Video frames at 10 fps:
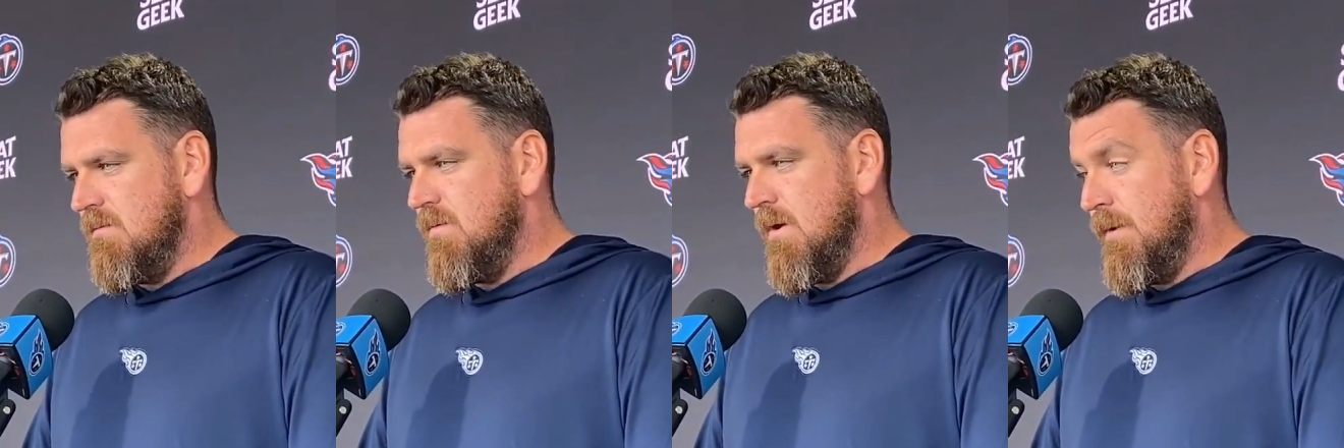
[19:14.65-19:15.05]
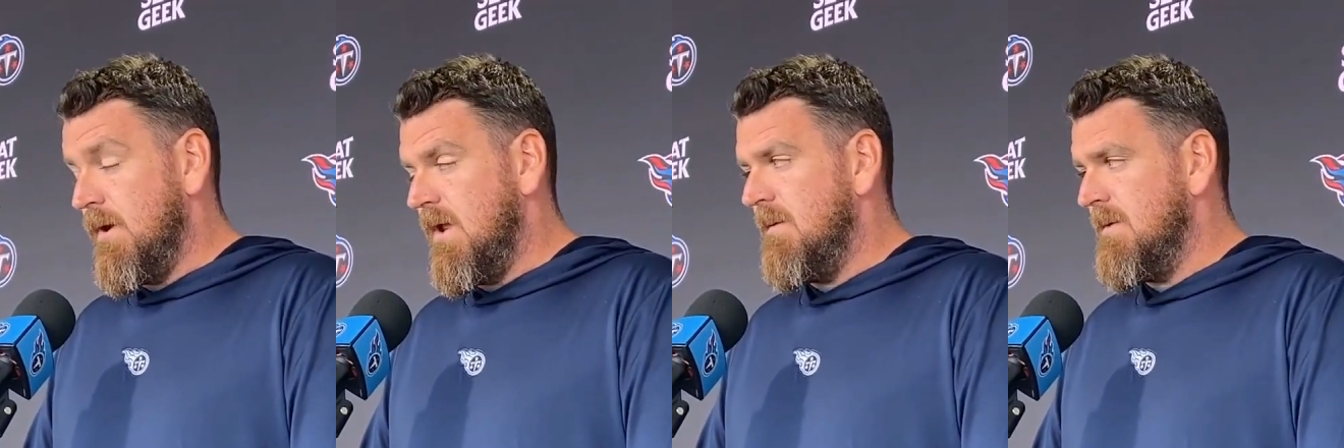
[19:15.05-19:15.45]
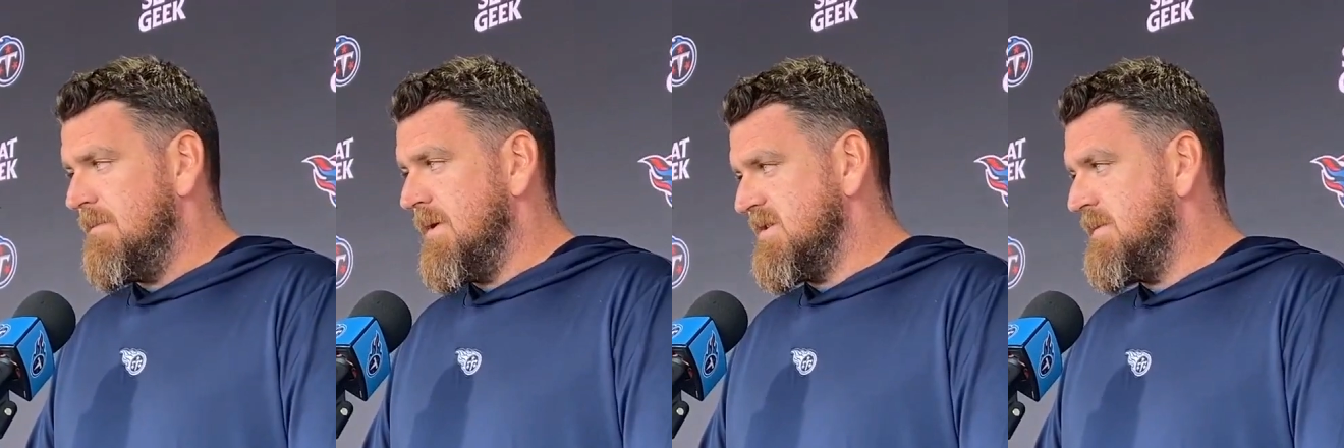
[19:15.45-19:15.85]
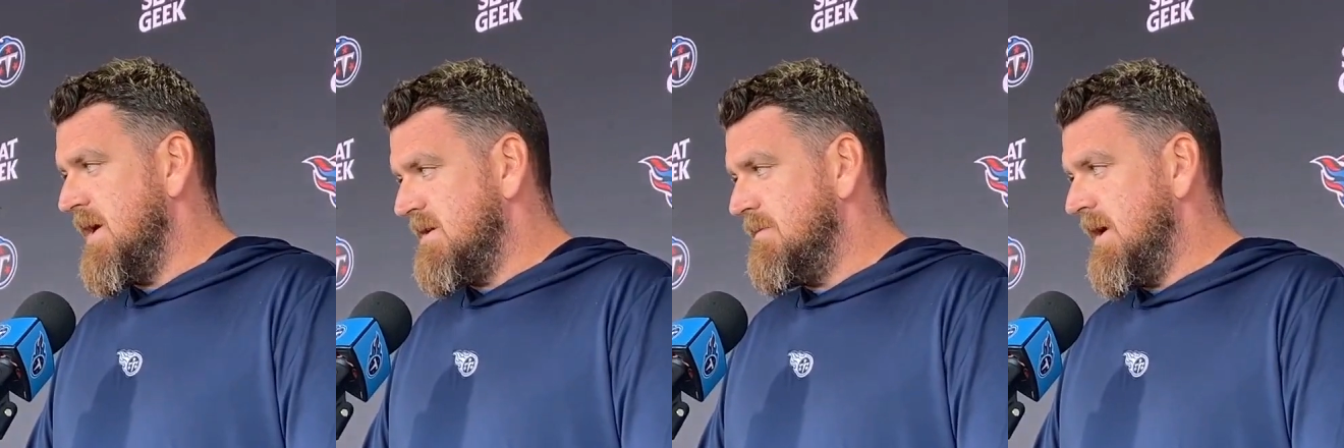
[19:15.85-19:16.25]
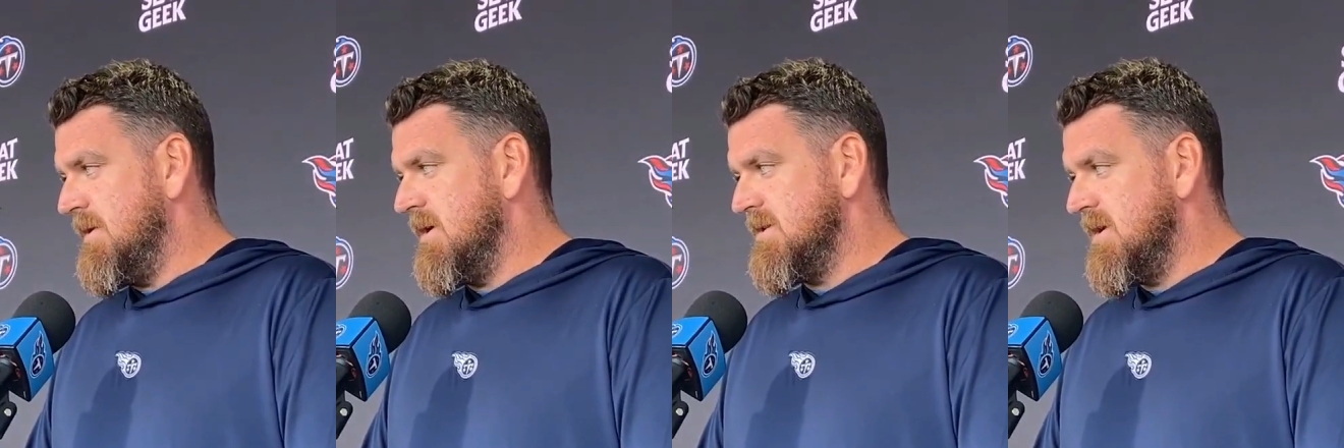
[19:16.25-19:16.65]
we're putting him in the best spot to be
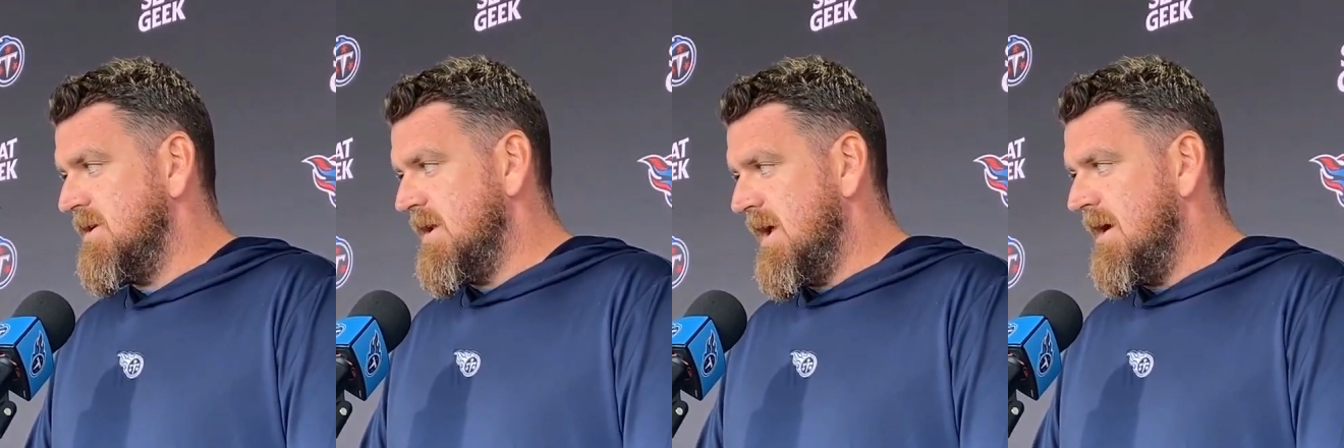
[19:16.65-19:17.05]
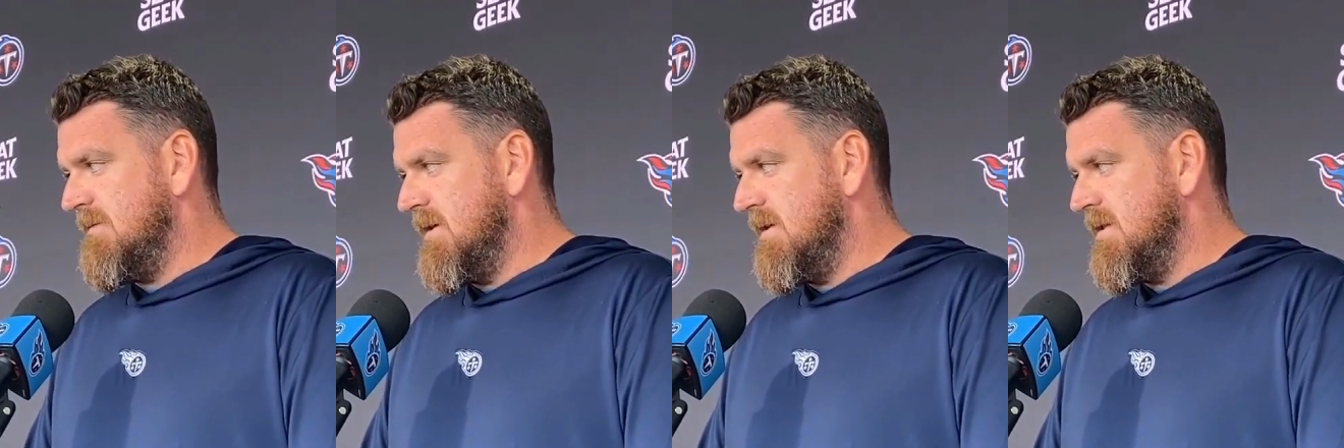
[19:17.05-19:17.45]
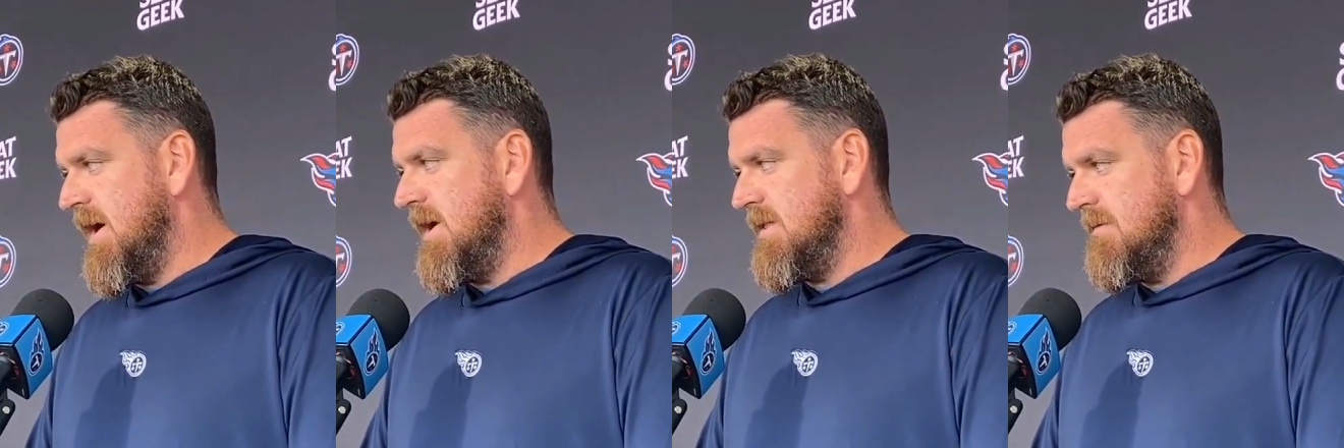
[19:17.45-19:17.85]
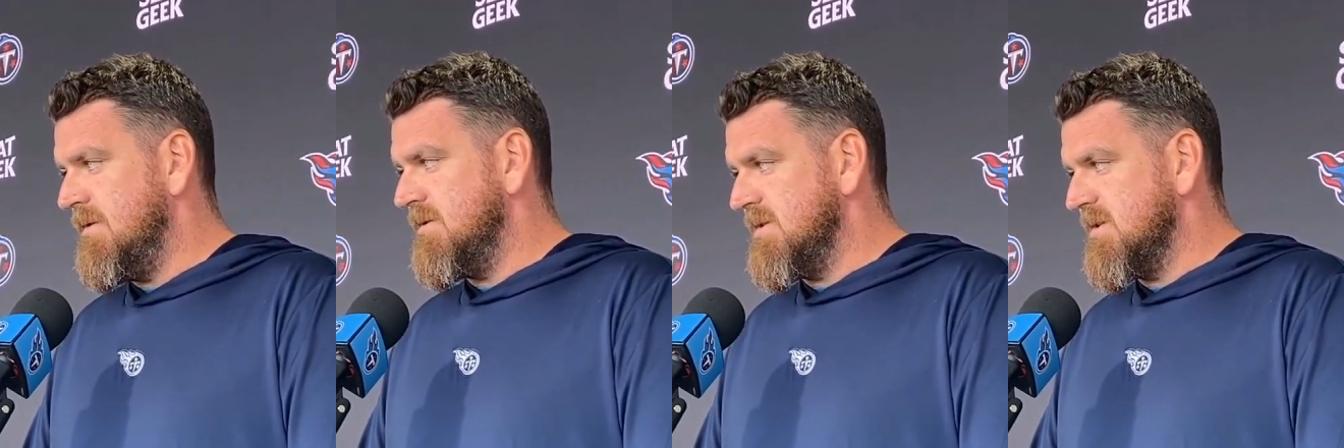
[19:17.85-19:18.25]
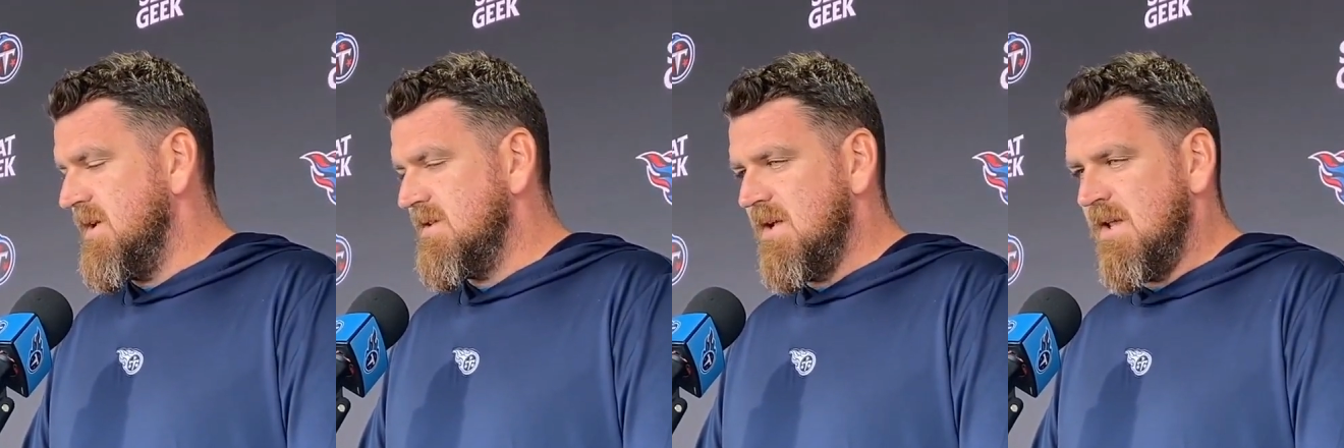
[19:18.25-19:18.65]
able to continue to have the high level of
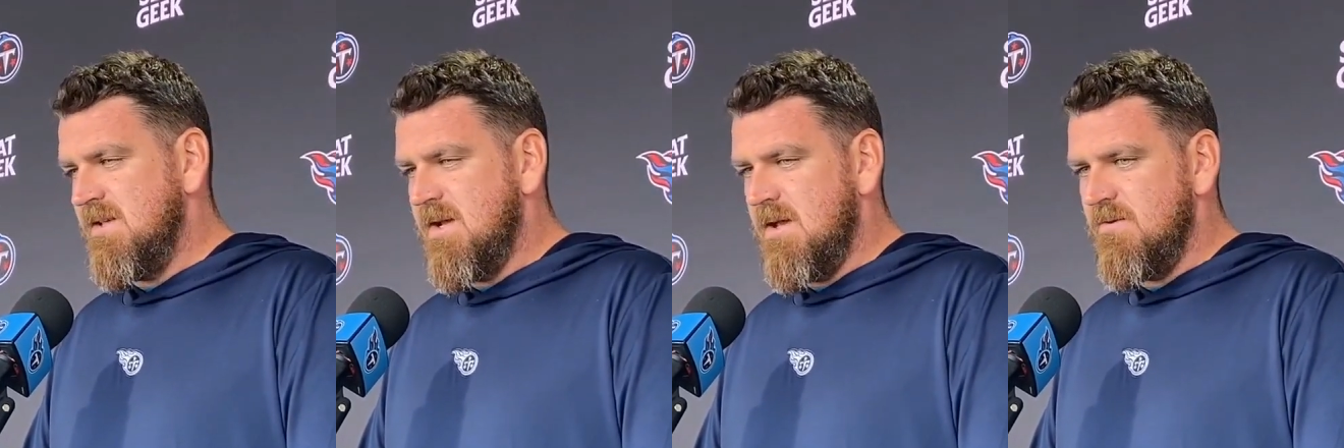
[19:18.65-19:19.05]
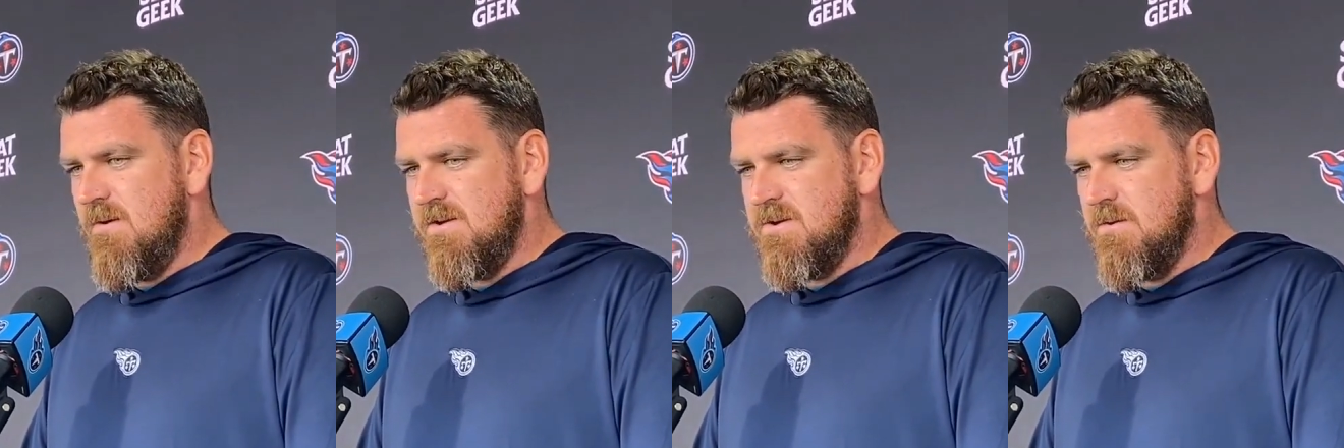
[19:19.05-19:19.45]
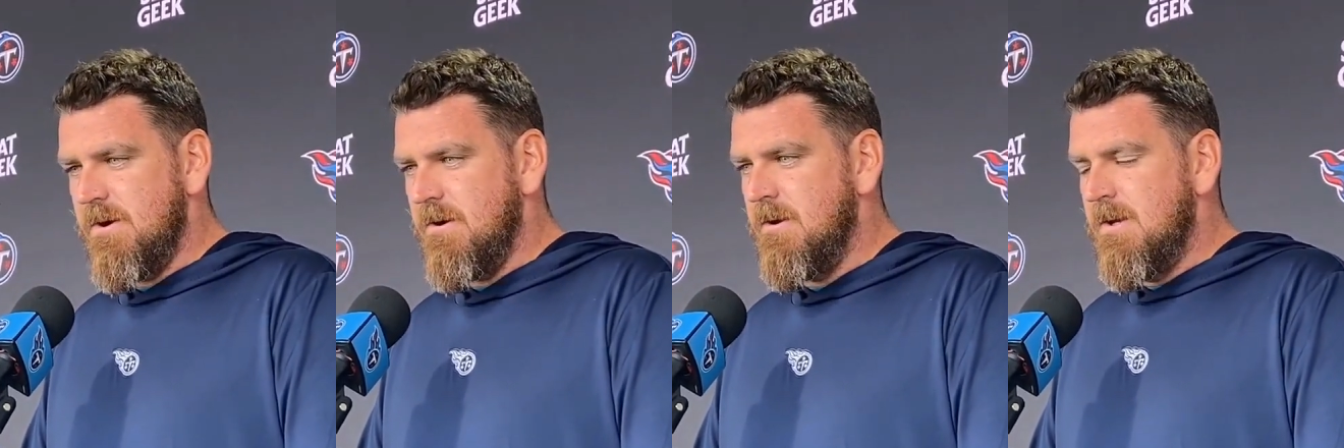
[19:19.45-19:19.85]
success that he's had throughout his career.